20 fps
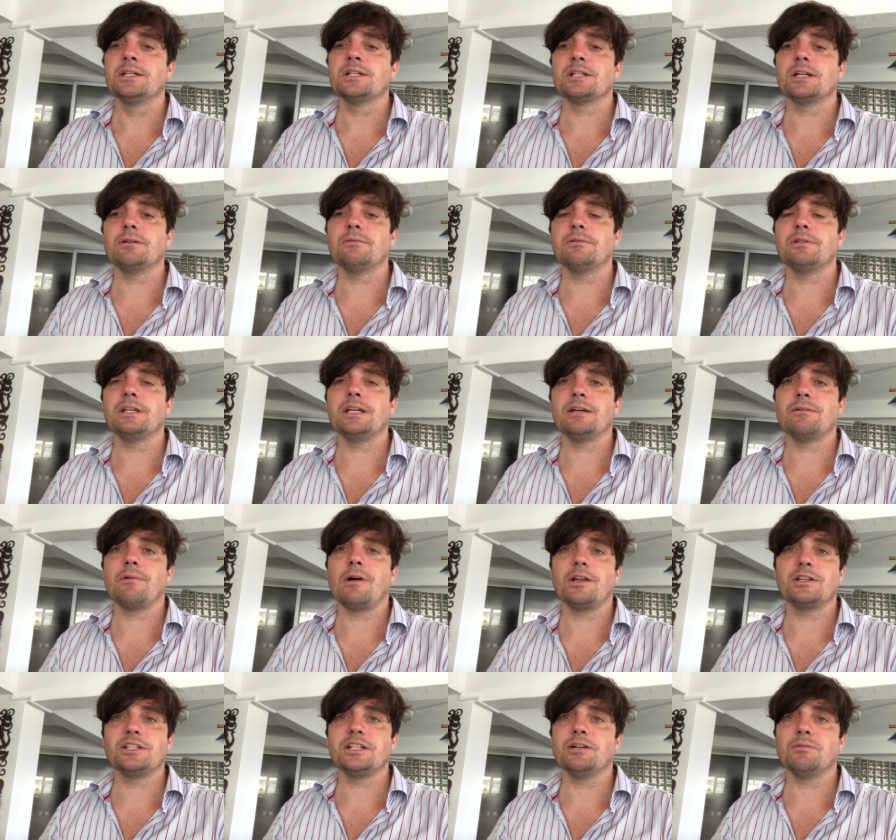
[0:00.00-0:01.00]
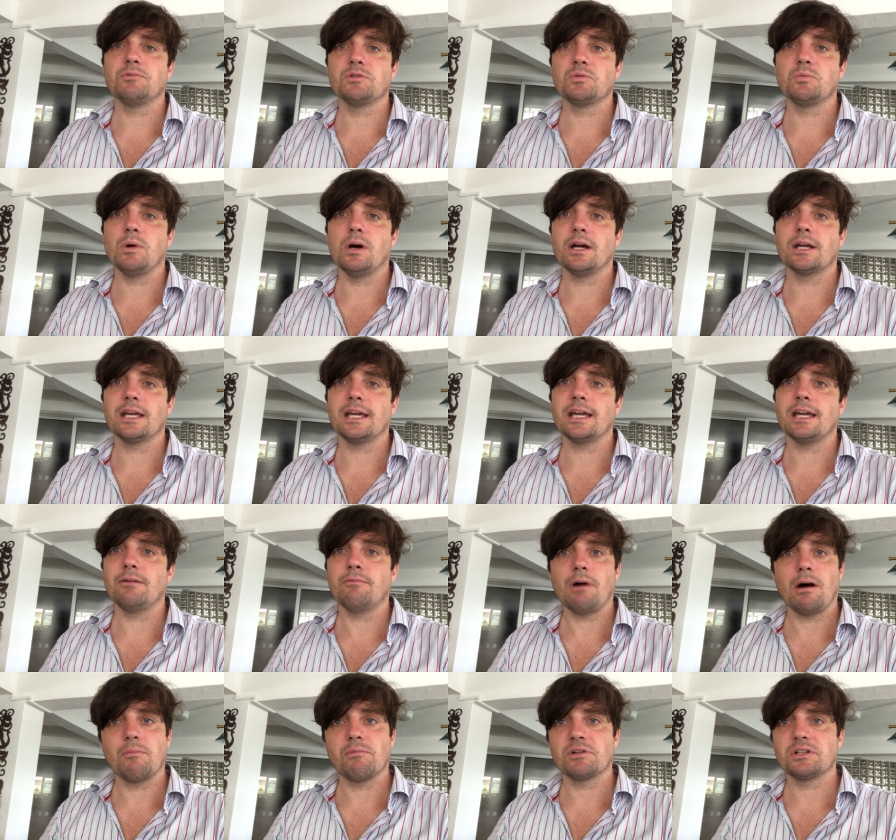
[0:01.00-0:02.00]
So the Iran deal was working.
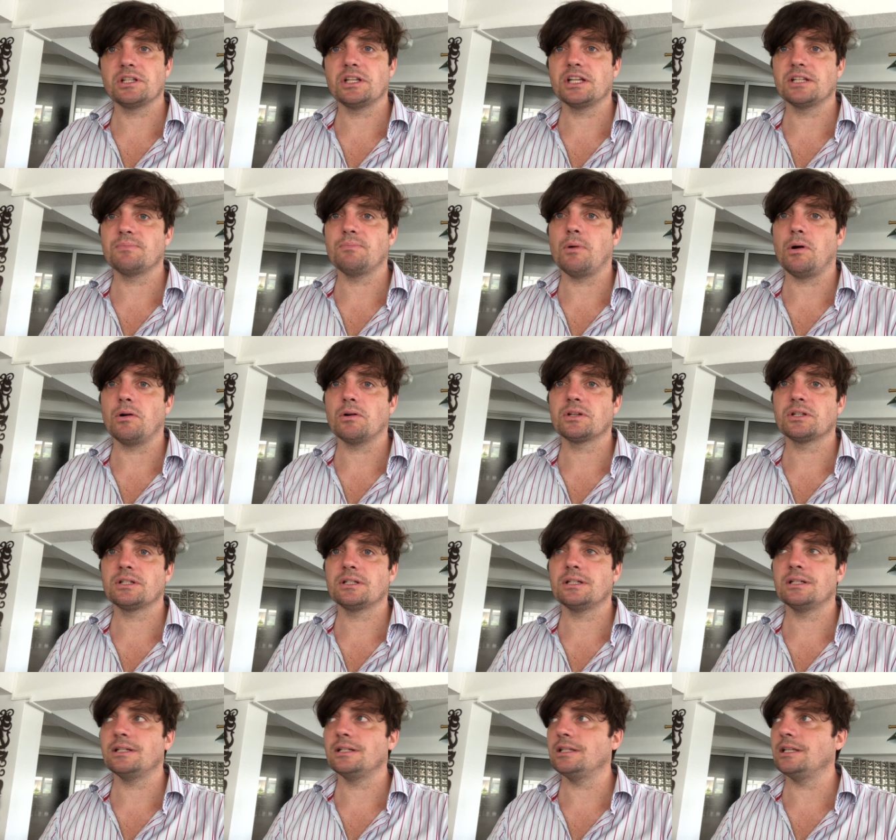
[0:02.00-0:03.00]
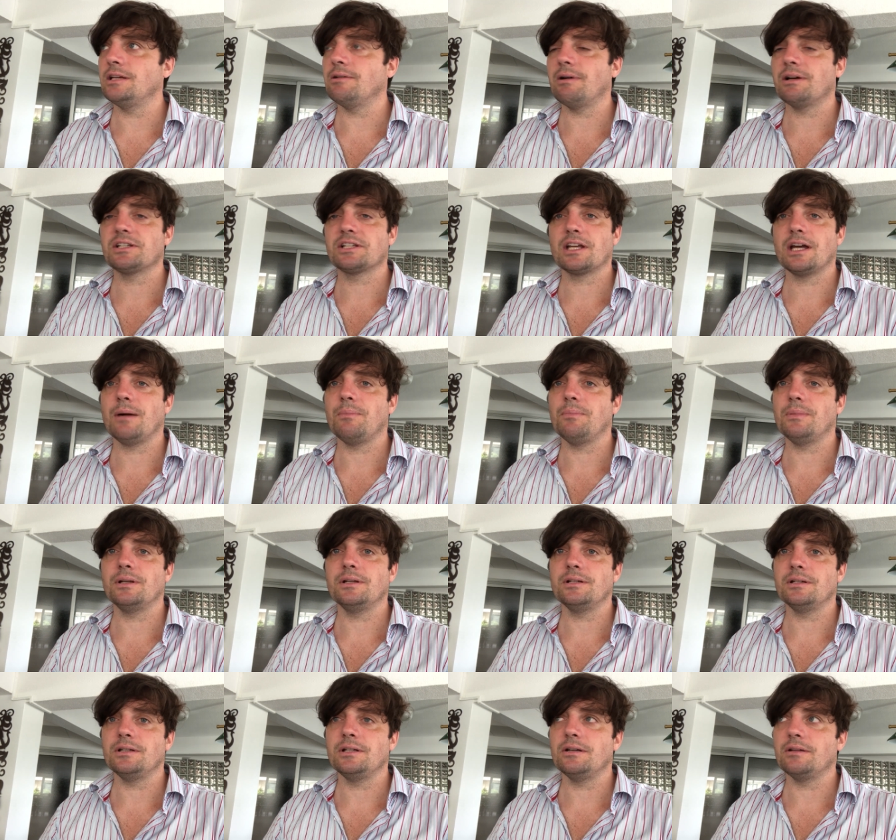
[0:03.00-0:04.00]
Iran was in its box. The US
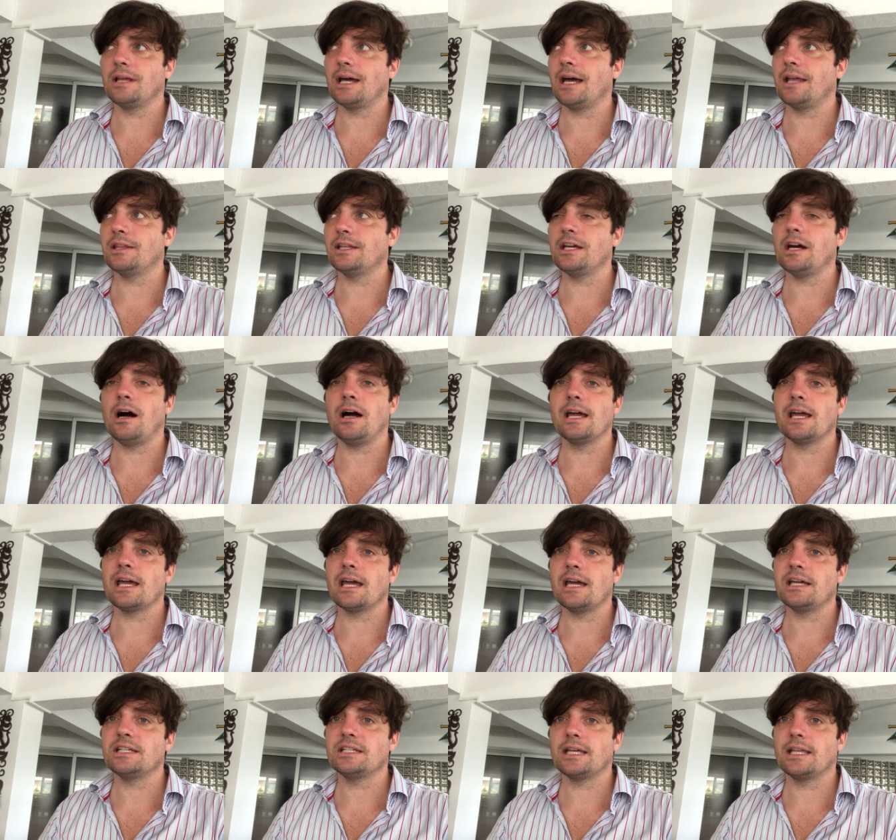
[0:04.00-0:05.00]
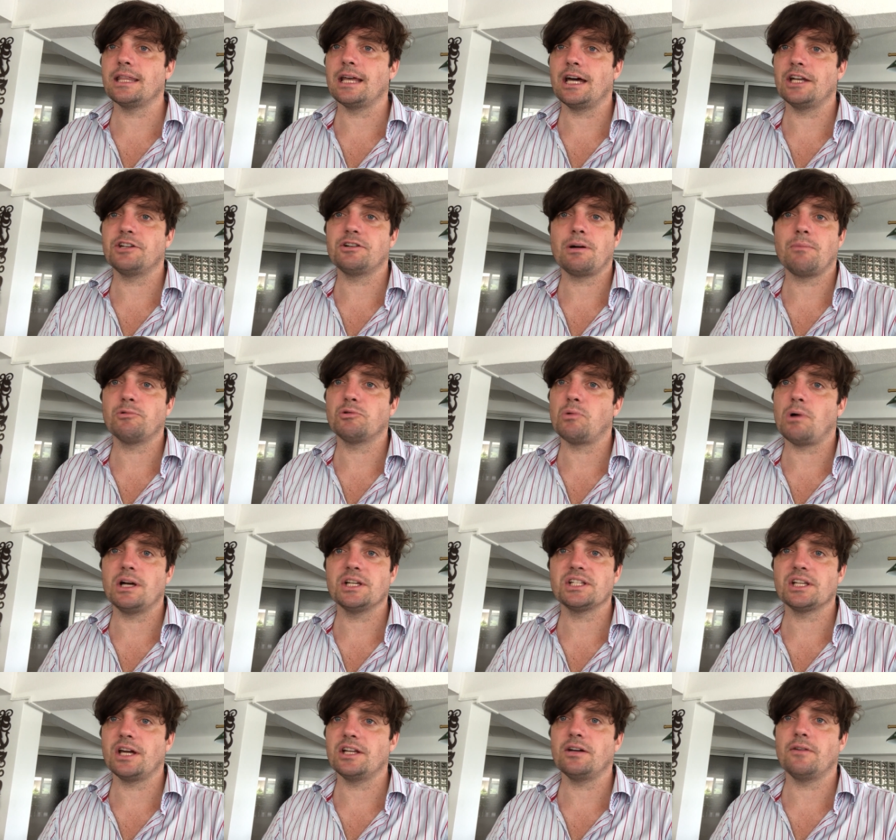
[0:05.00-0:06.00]
government knew that. The IAEA said that. Trump
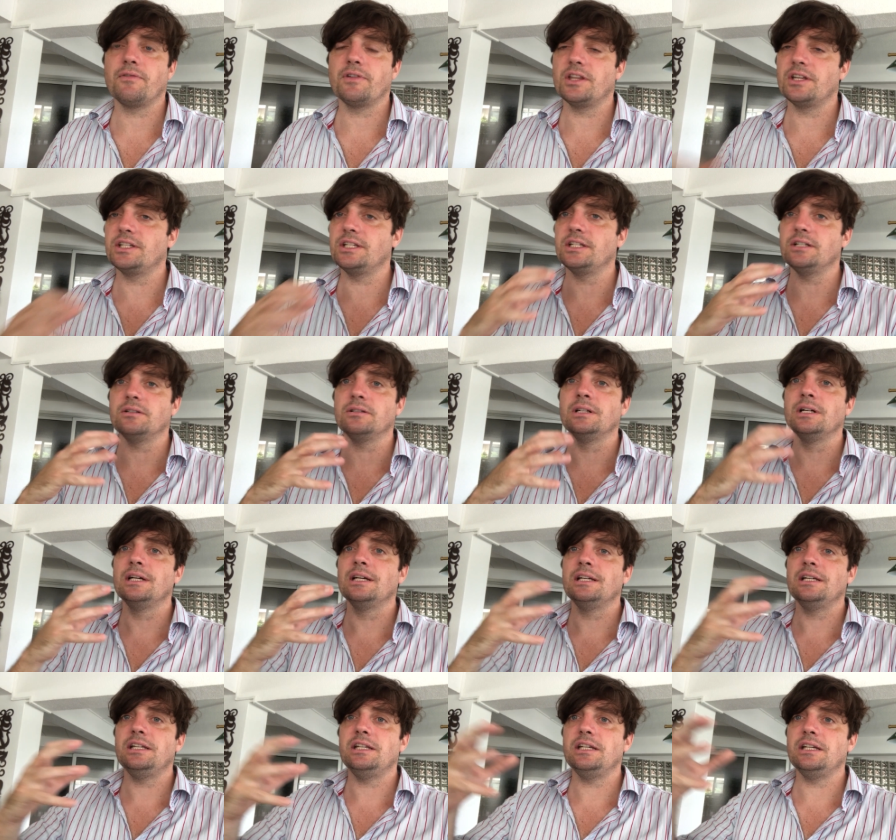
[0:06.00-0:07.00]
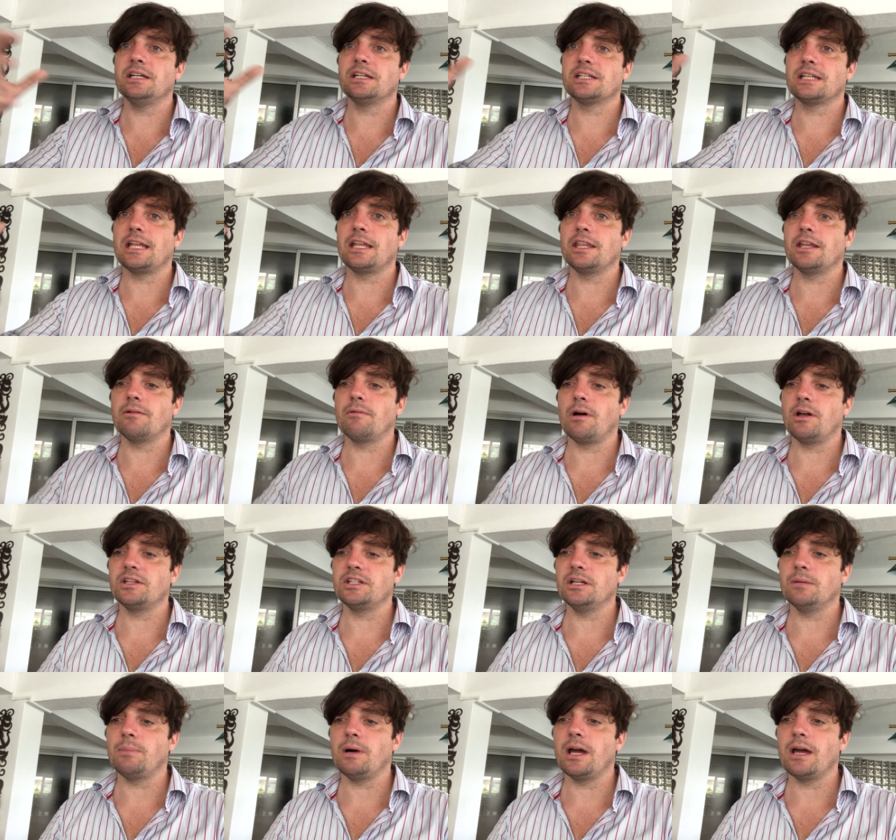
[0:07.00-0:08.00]
twice signed off on the deal. He extended the Iran
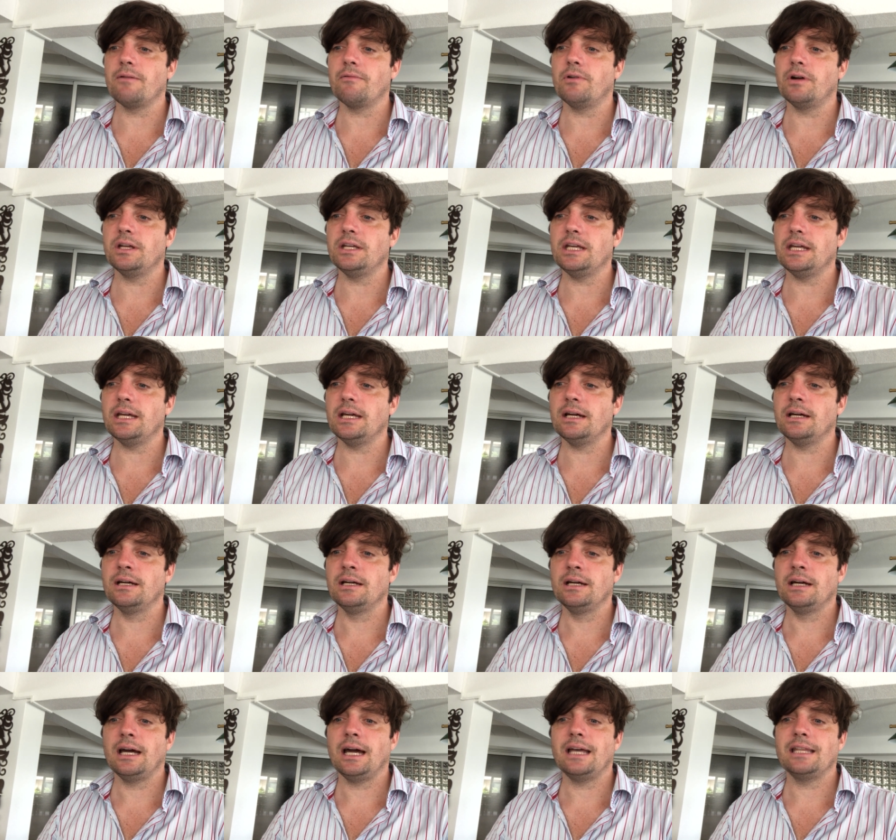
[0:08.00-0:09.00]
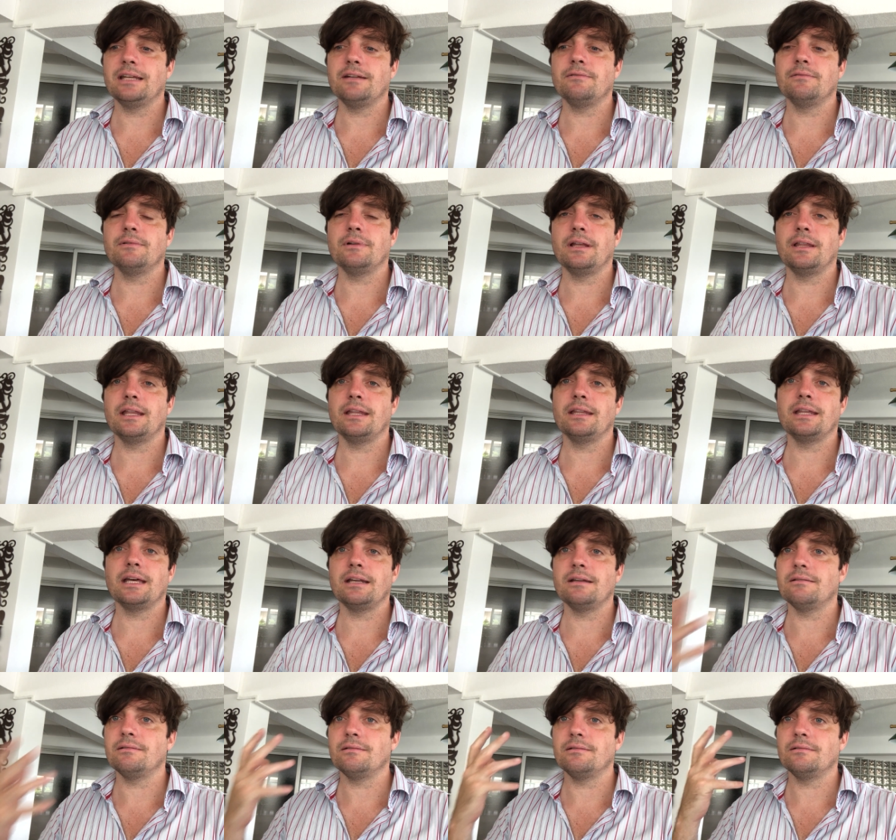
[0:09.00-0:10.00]
deal by over a year, and then, and
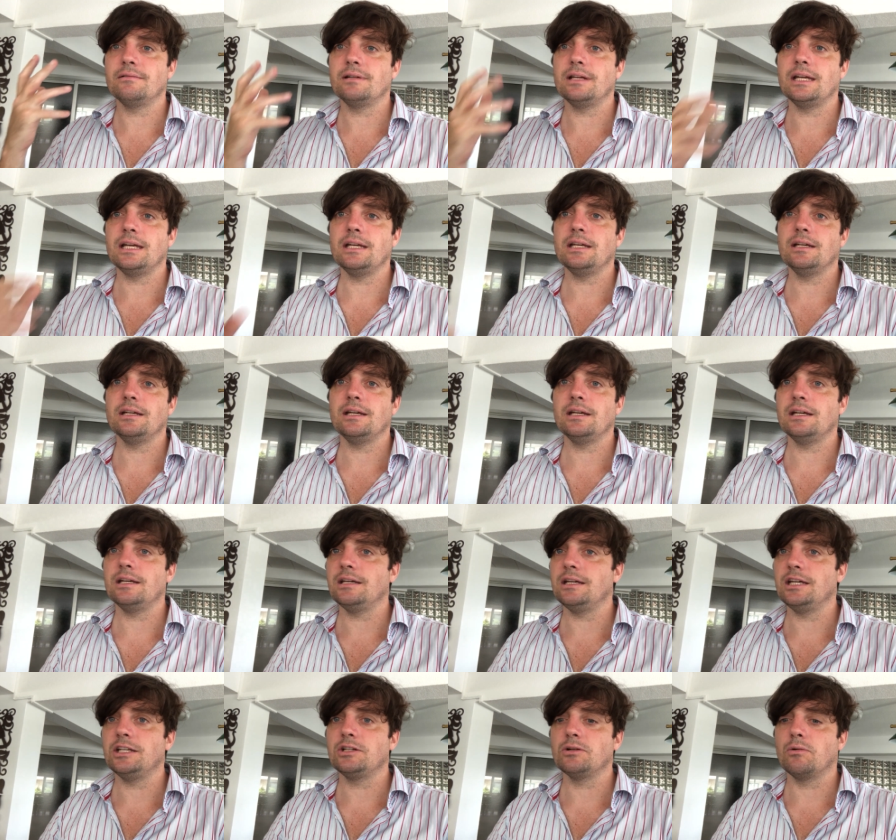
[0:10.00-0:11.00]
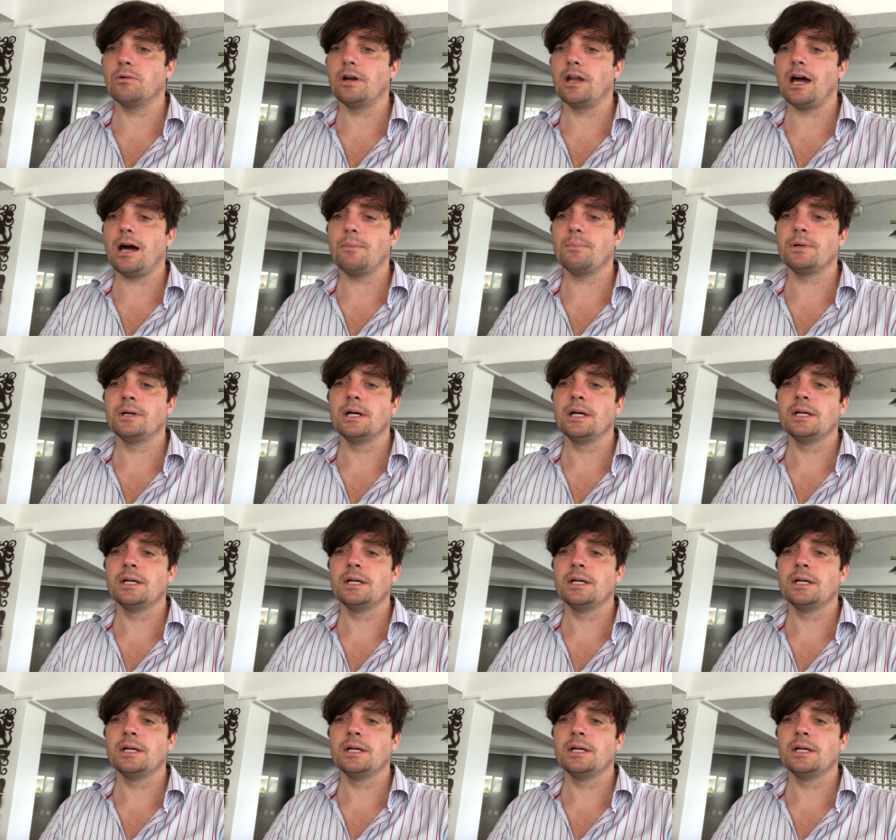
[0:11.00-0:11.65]
then he, he tore it up.